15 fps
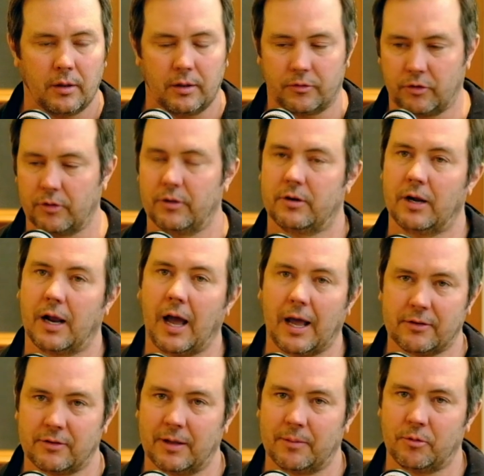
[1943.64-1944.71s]
so the
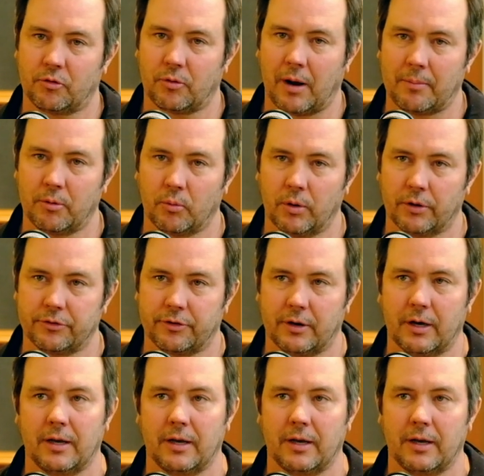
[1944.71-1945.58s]
guy's name is Robert Wilson,